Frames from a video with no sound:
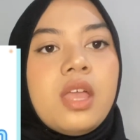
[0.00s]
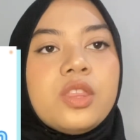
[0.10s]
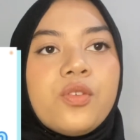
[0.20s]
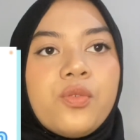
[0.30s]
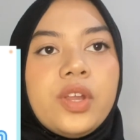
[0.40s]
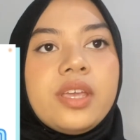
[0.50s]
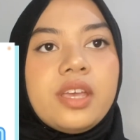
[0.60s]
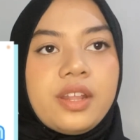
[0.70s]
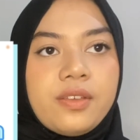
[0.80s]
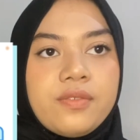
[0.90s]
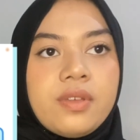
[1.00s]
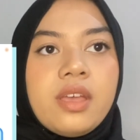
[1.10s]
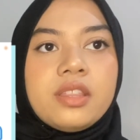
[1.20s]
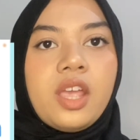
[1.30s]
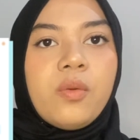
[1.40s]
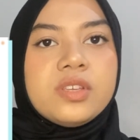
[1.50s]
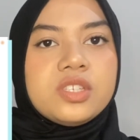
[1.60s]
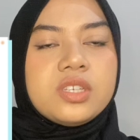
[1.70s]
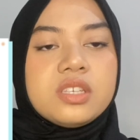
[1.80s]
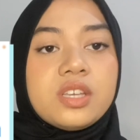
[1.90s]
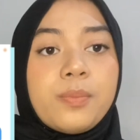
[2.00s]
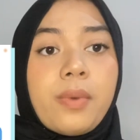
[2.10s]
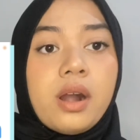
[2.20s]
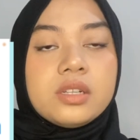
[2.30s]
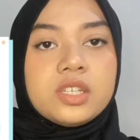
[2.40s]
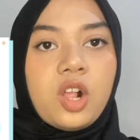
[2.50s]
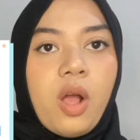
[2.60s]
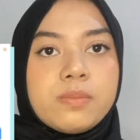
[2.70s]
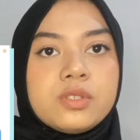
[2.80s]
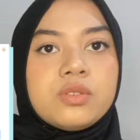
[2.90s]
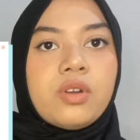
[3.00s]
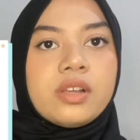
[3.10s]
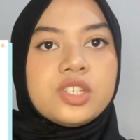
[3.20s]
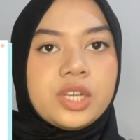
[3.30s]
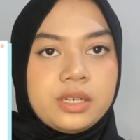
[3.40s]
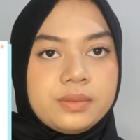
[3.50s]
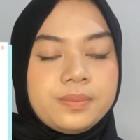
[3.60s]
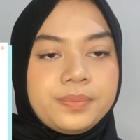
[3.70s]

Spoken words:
The fricative, there is just a partial obstruction.